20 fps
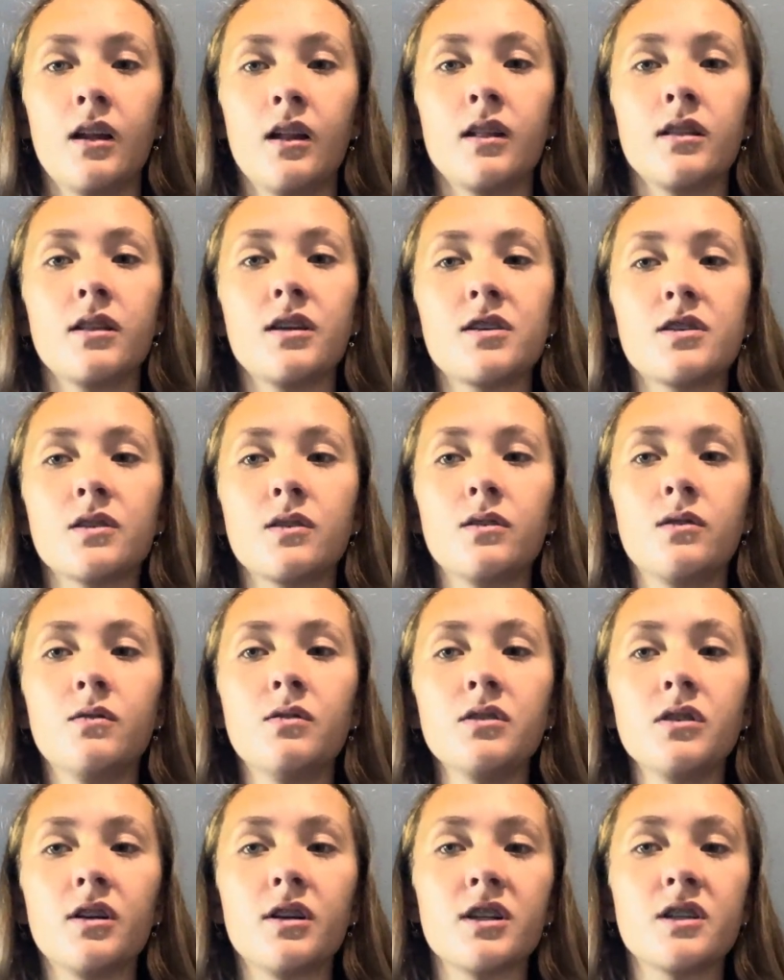The school
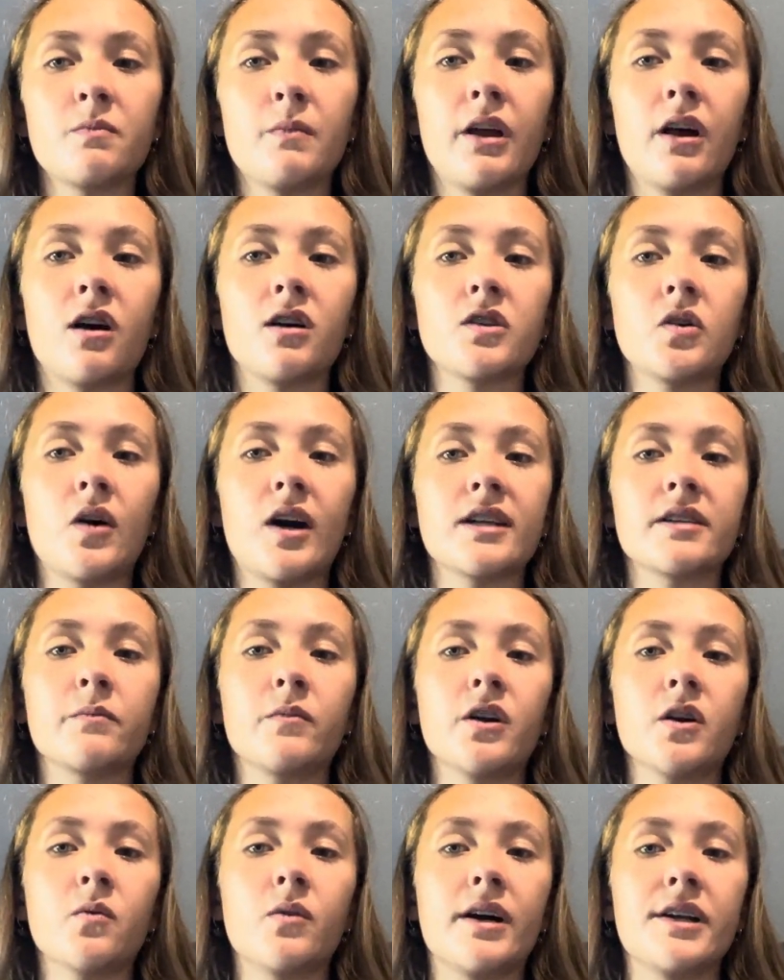nurse may also ask
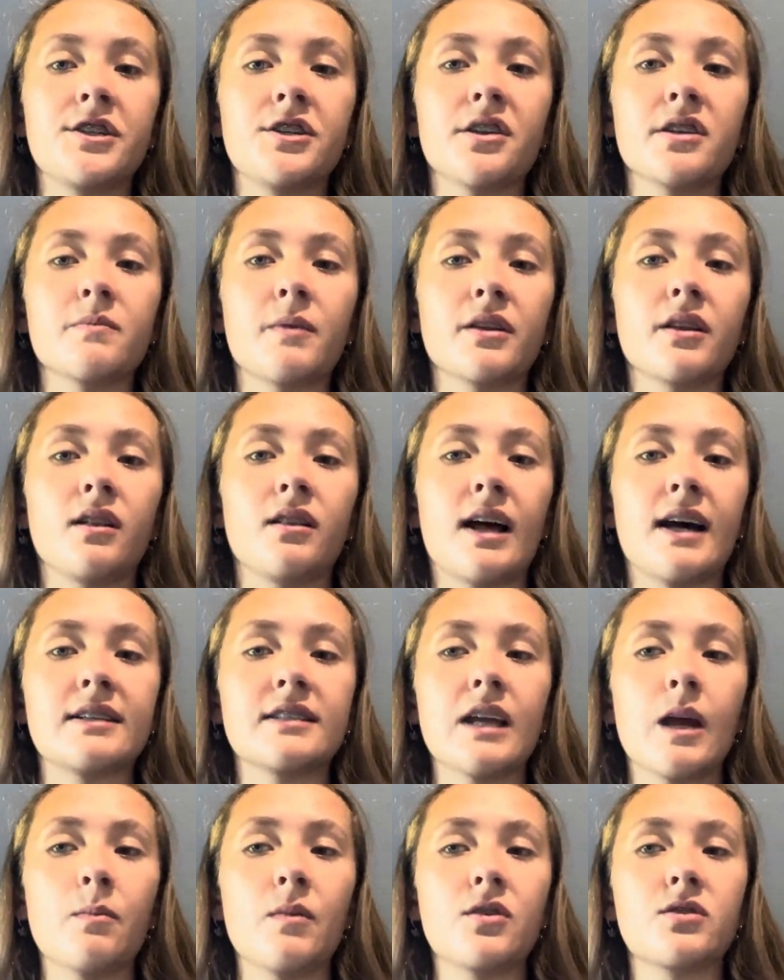more questions about the last
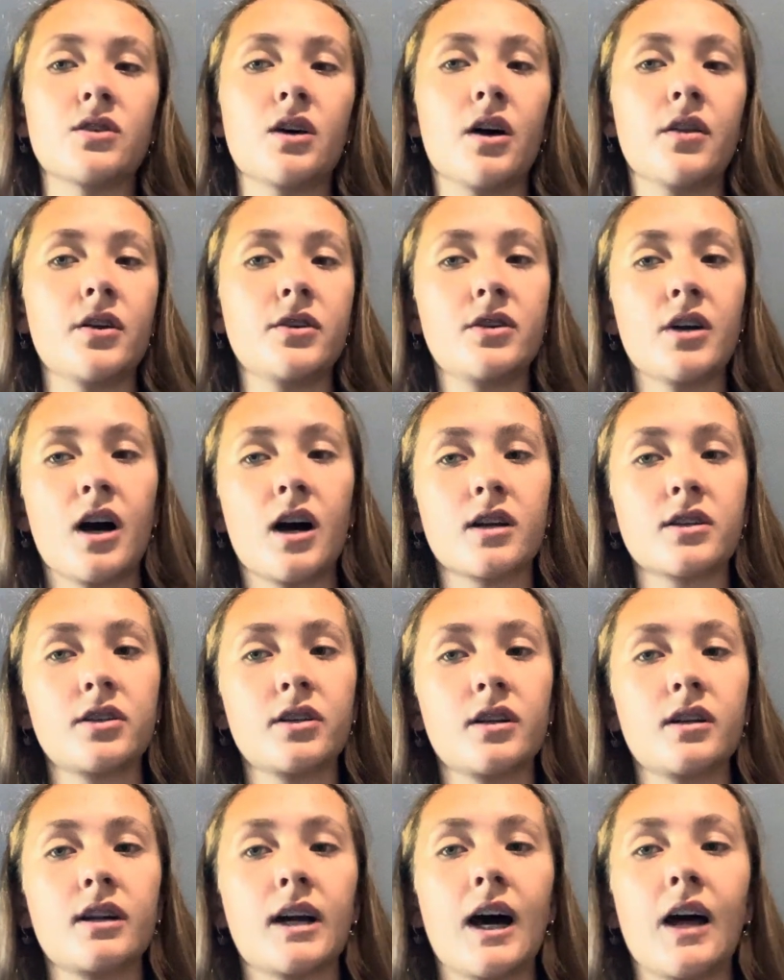time they saw their
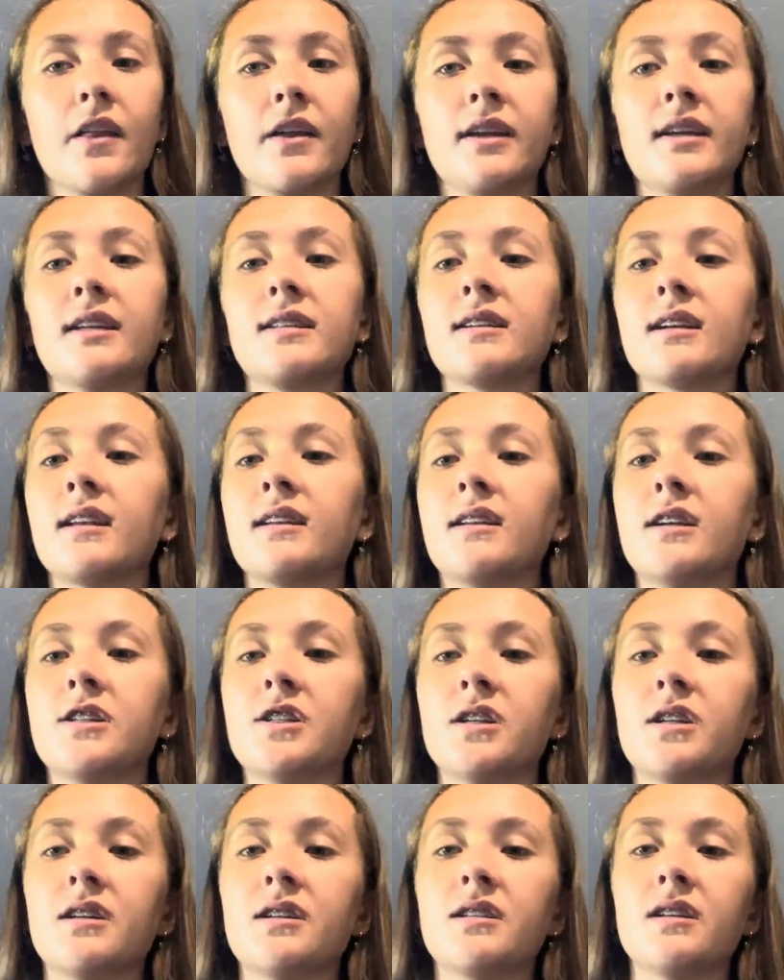doctor, how the kid's
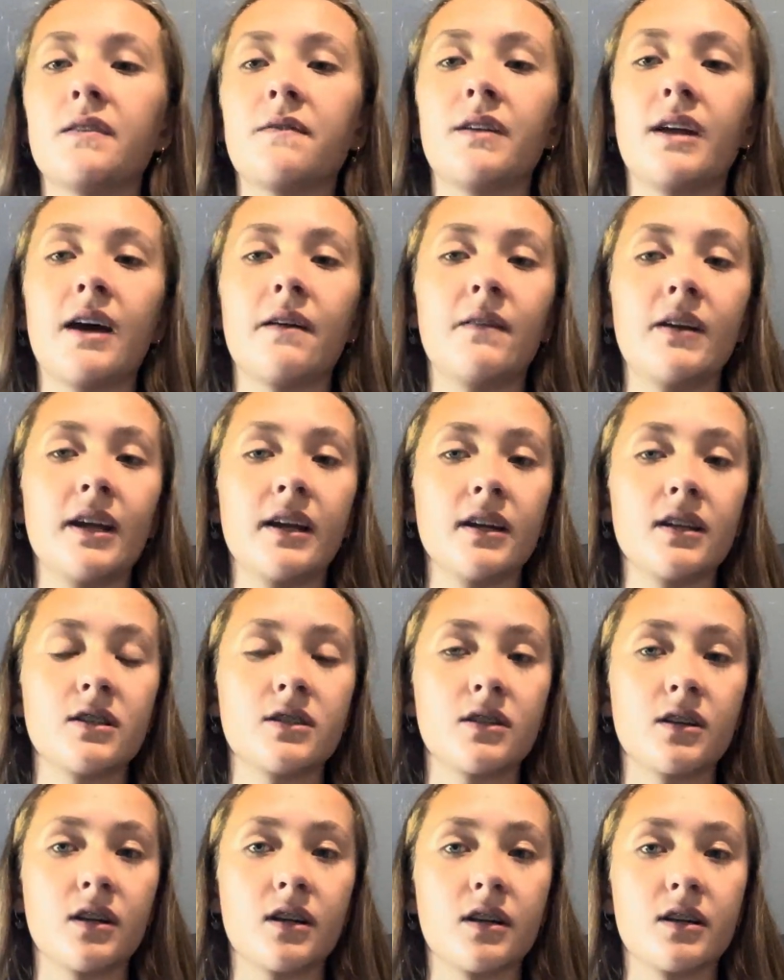condition is, if they have any
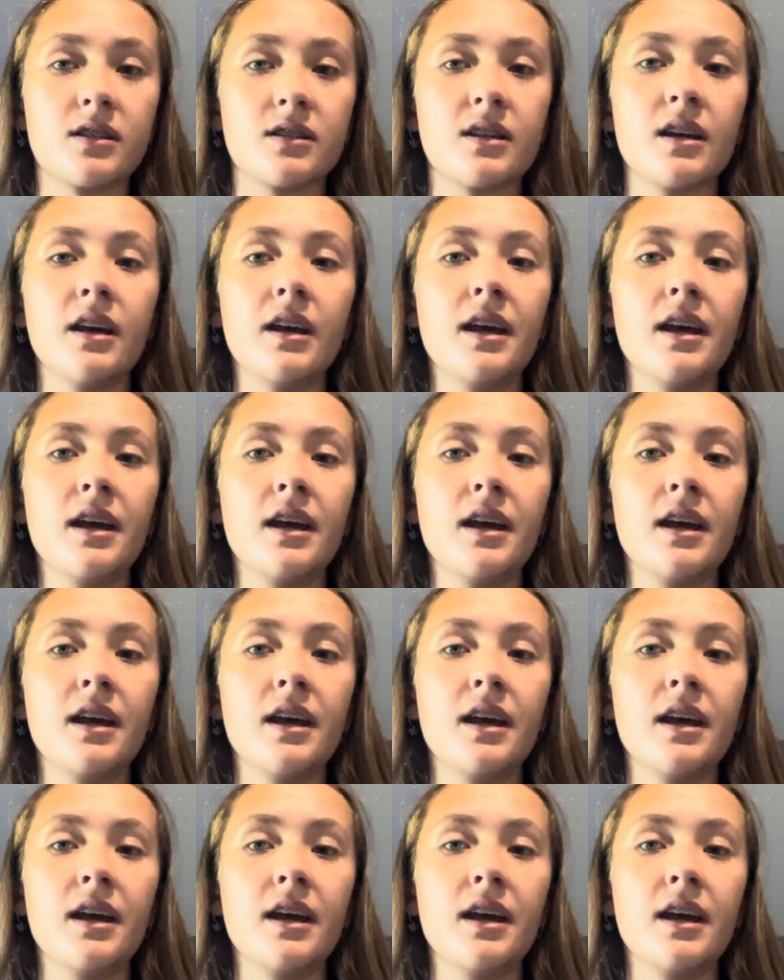concerns,